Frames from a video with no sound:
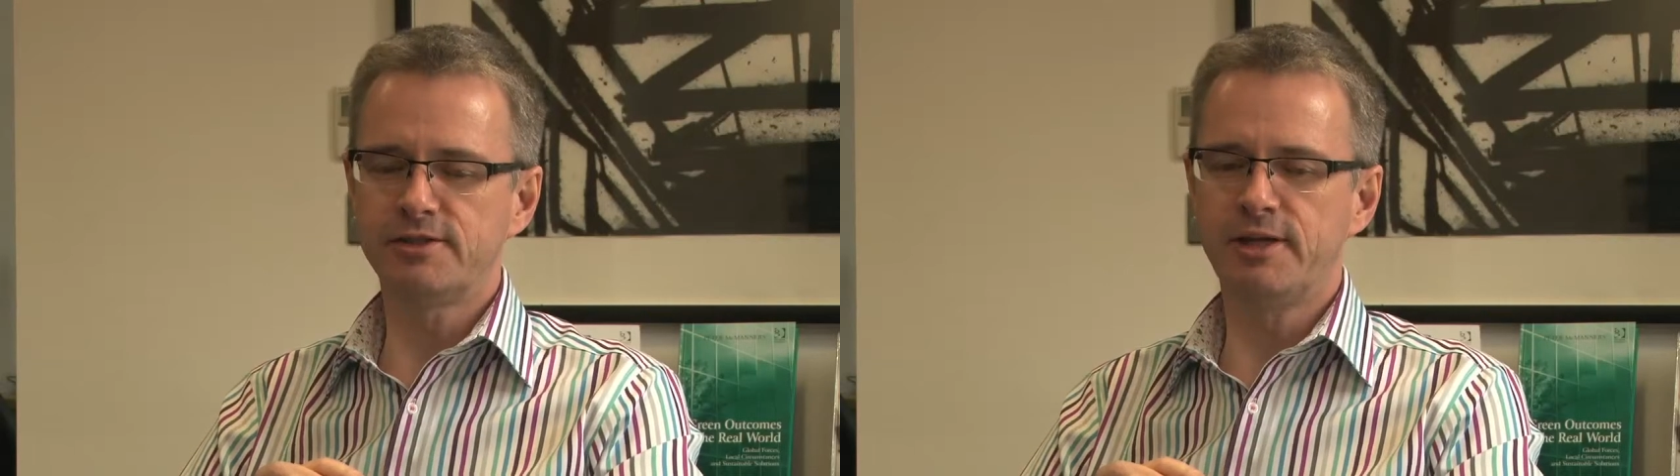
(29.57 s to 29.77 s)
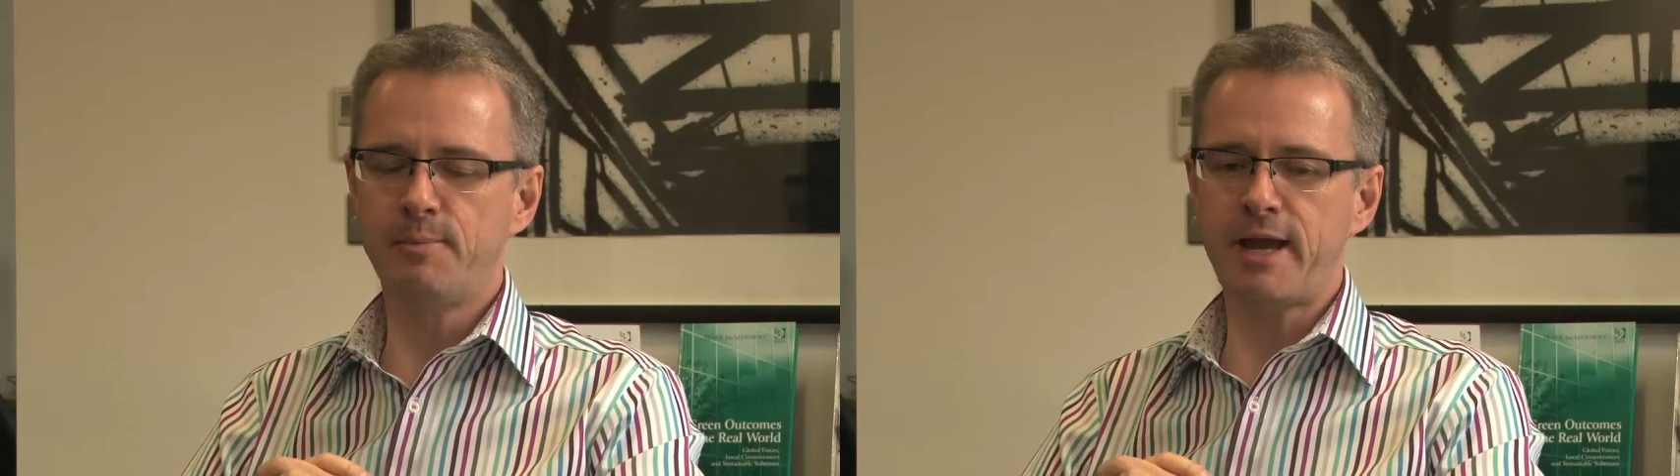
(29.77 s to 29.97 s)

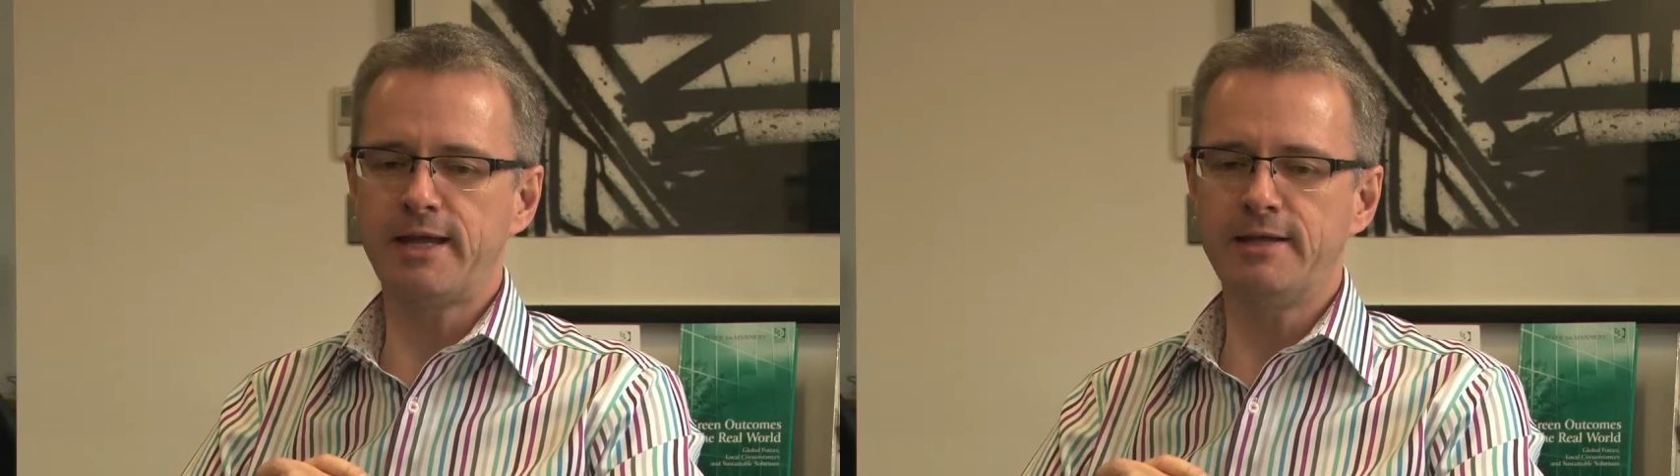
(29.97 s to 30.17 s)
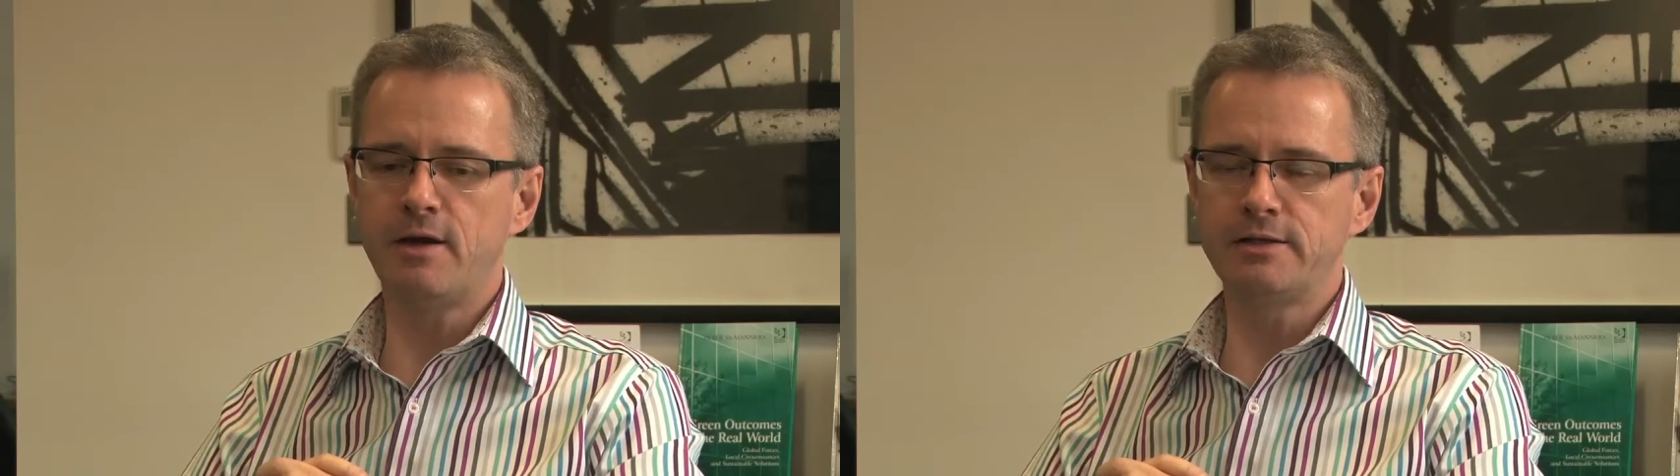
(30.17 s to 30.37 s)

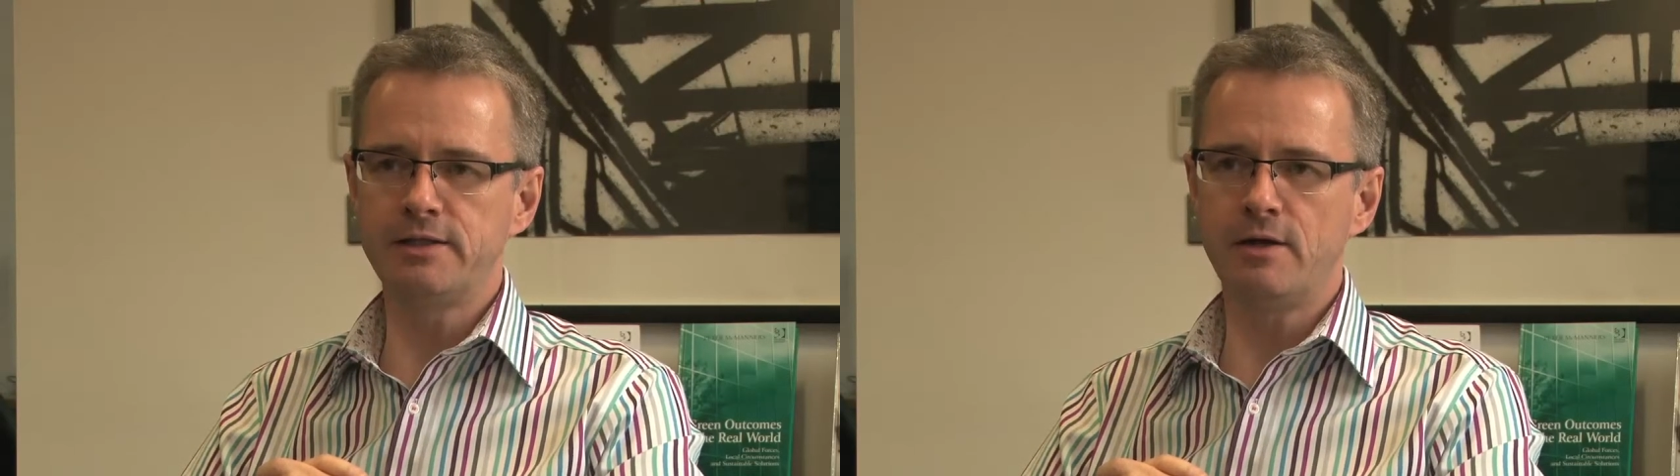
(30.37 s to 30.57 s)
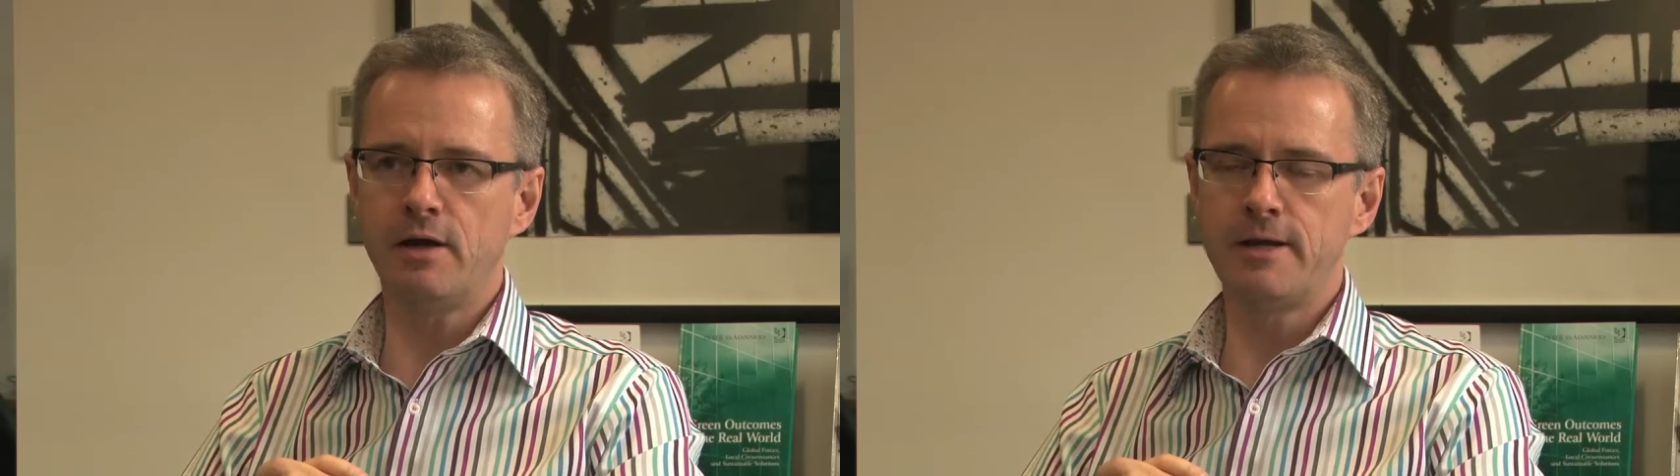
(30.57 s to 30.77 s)
Back in
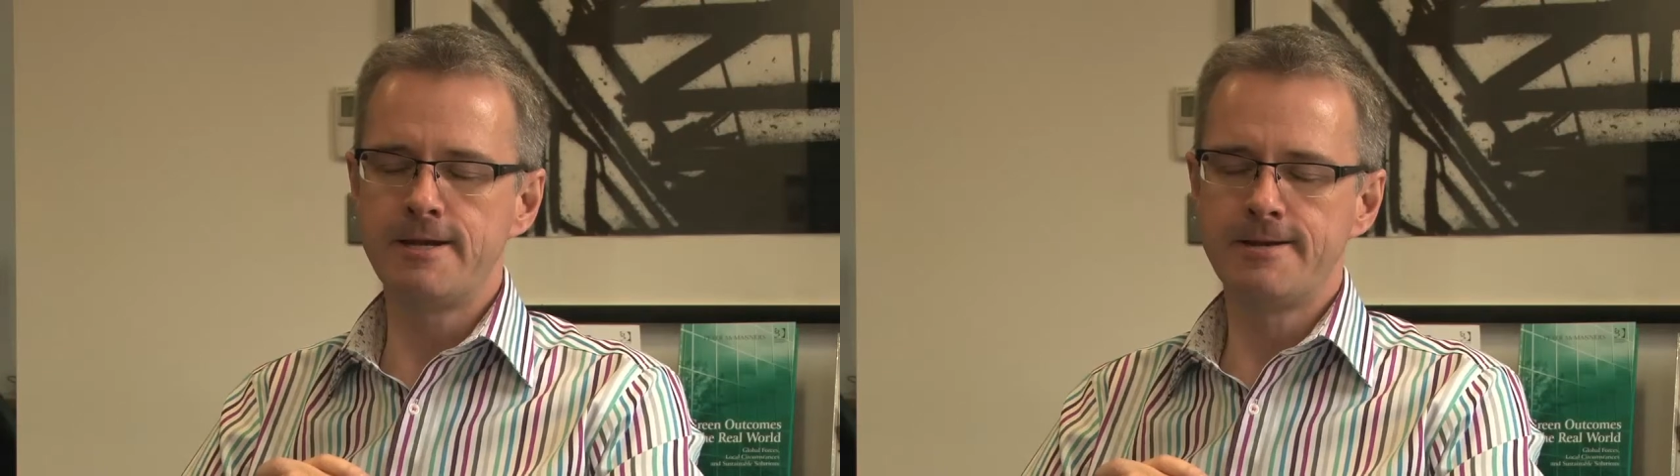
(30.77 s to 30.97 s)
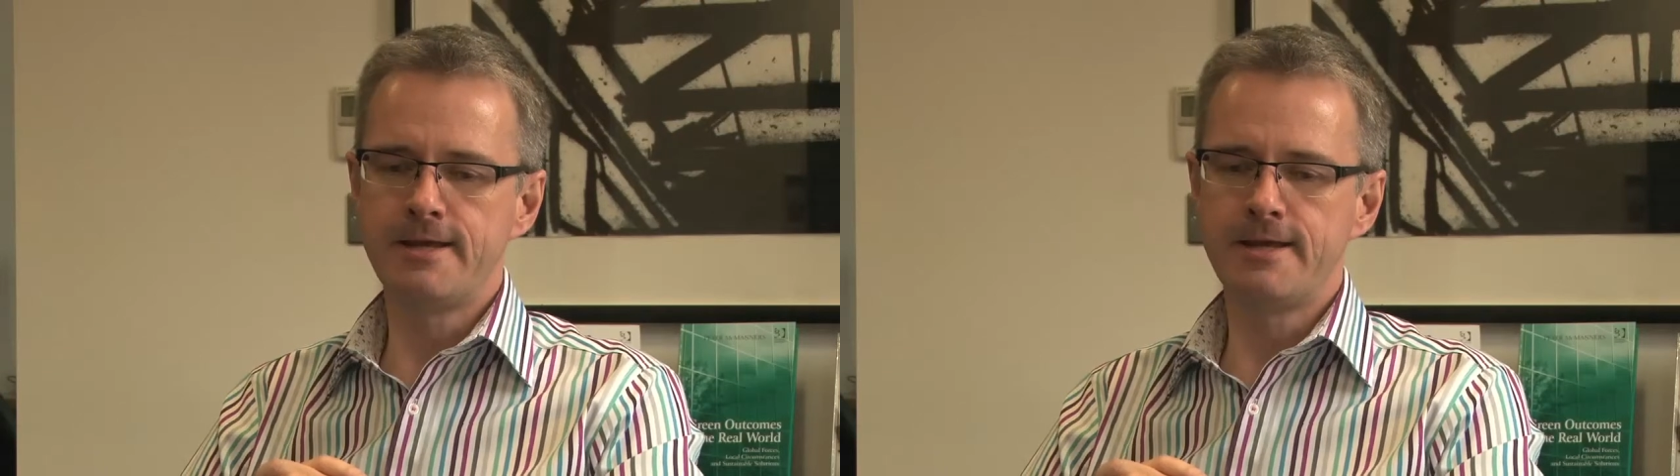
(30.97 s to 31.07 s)
'99,